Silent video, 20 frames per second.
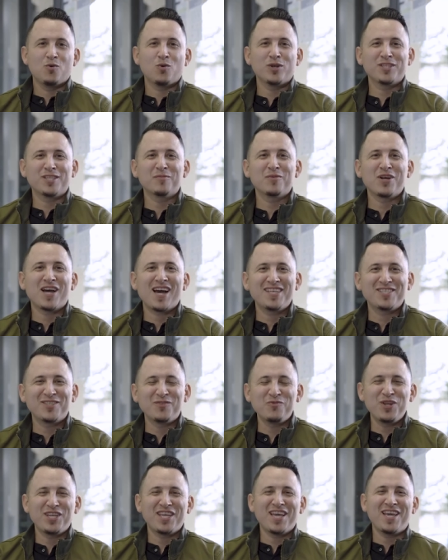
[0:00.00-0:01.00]
What's up guys,
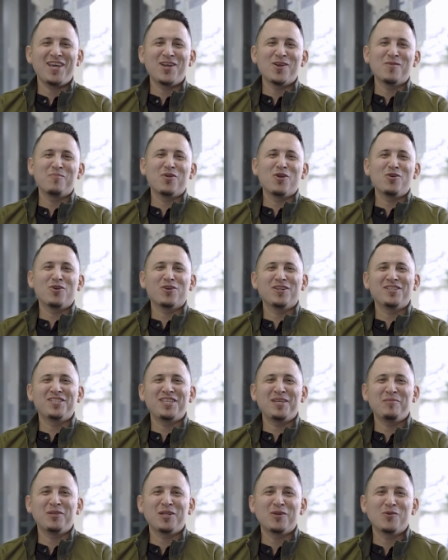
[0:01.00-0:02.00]
Enrique here, broker and
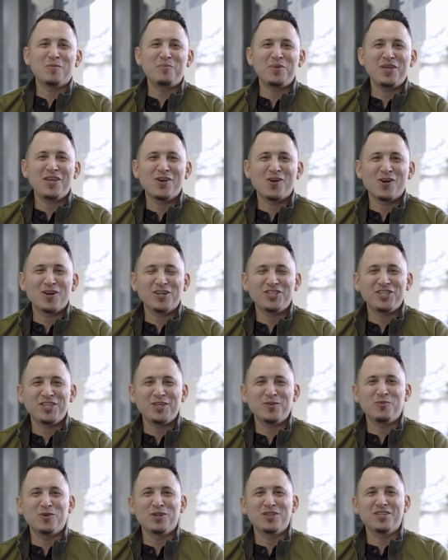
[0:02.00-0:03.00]
team leader with
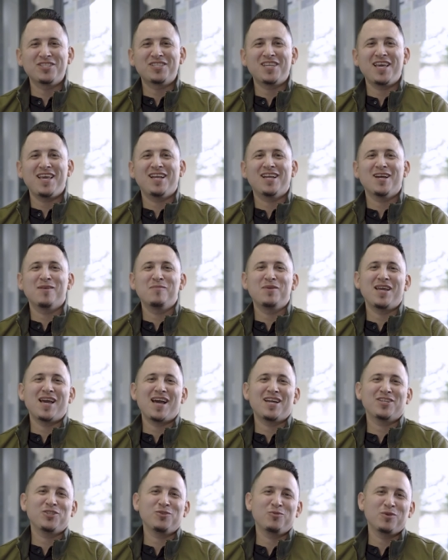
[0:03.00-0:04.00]
PRG Real Estate, coming
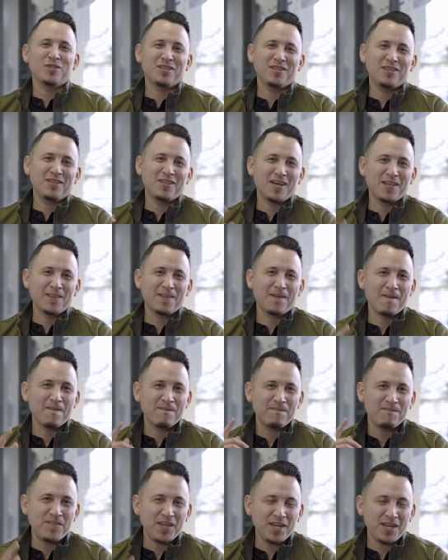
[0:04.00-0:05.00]
at you with
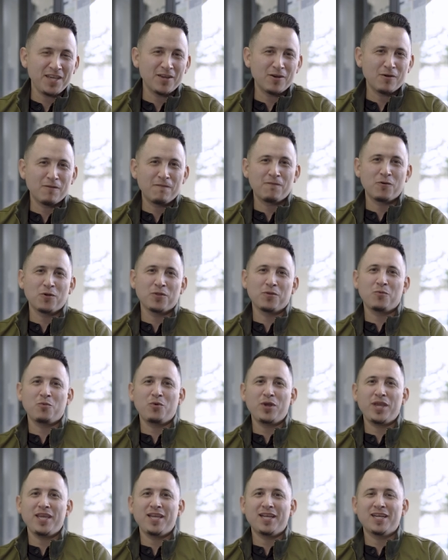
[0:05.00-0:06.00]
another video for the
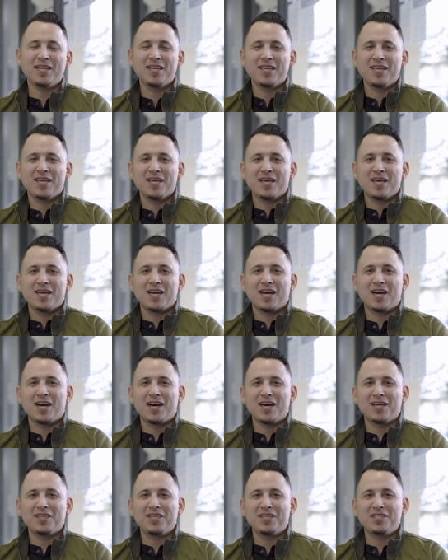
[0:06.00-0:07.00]
week.
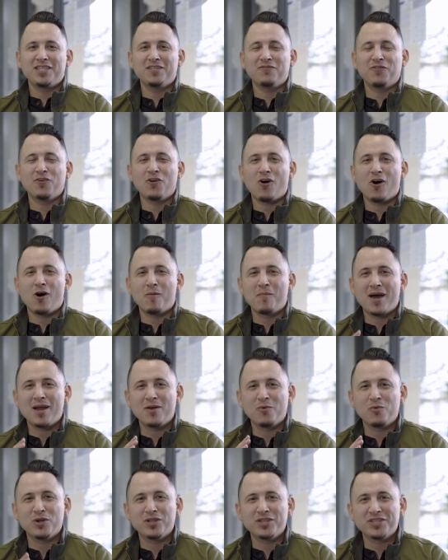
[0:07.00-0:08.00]
This is for all
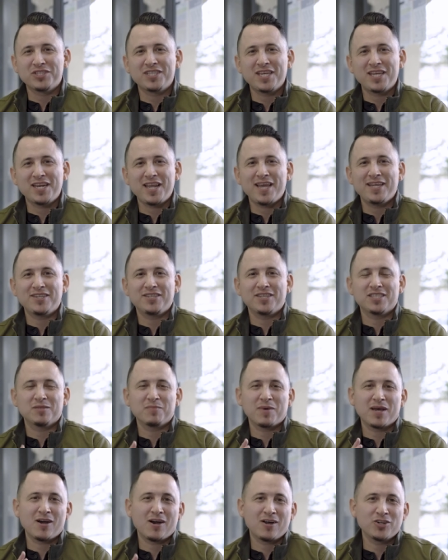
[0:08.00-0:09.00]
my real estate
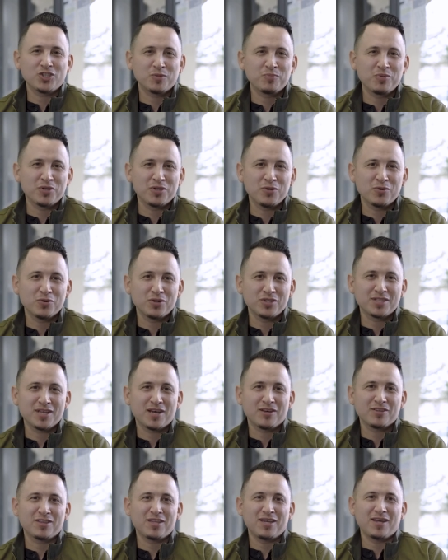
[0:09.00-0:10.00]
agents, my entrepreneurs
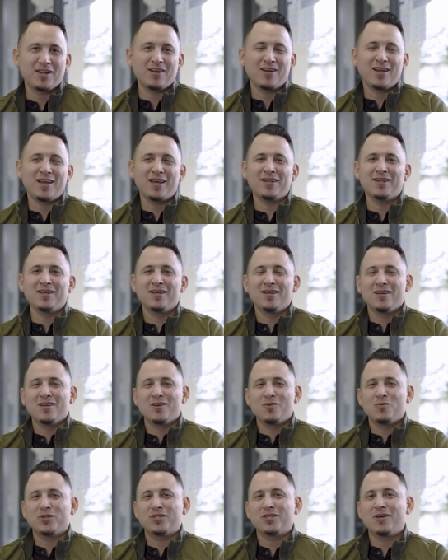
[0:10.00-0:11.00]
out there. And
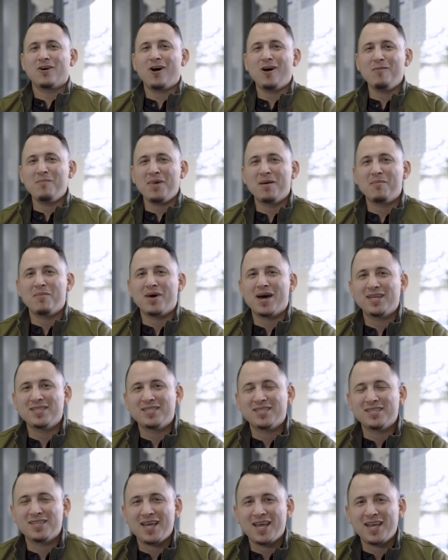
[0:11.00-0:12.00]
what's on my
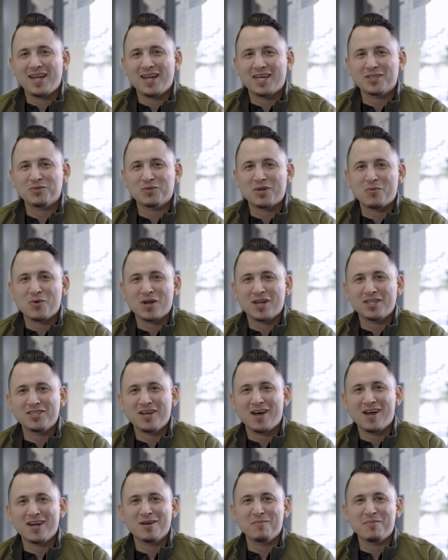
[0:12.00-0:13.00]
mind today, guys, what I want to
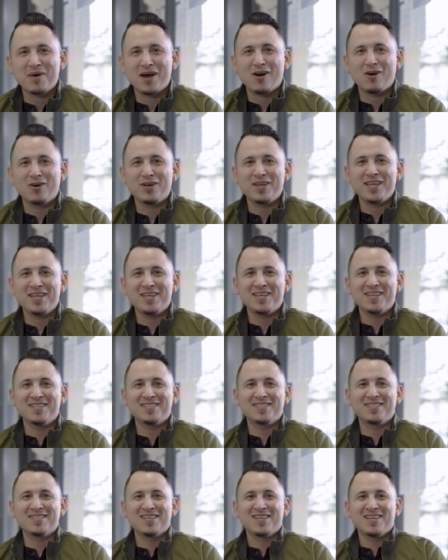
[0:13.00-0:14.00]
talk about
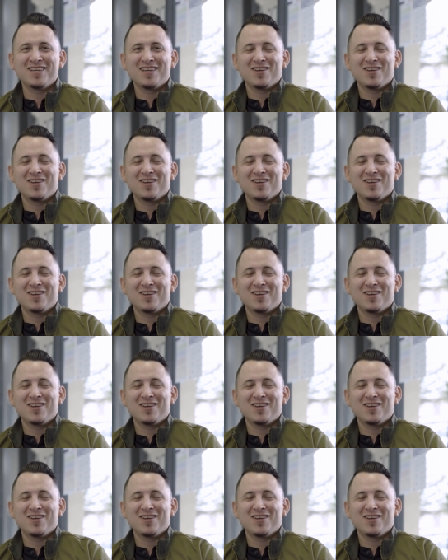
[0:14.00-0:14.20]
is,